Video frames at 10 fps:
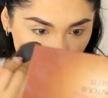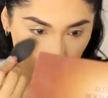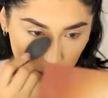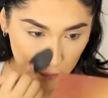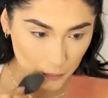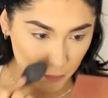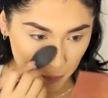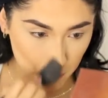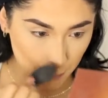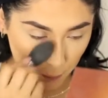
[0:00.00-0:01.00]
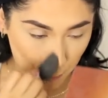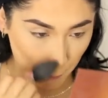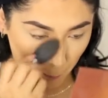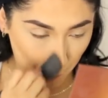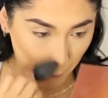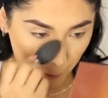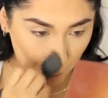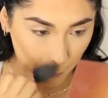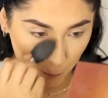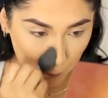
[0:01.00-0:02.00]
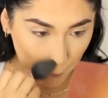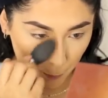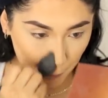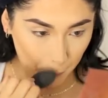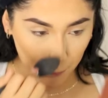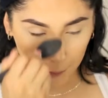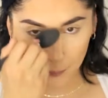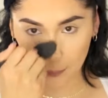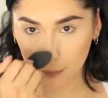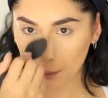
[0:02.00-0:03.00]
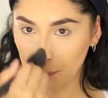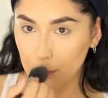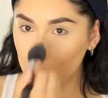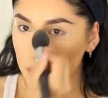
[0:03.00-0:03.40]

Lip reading: with my Sigma F25.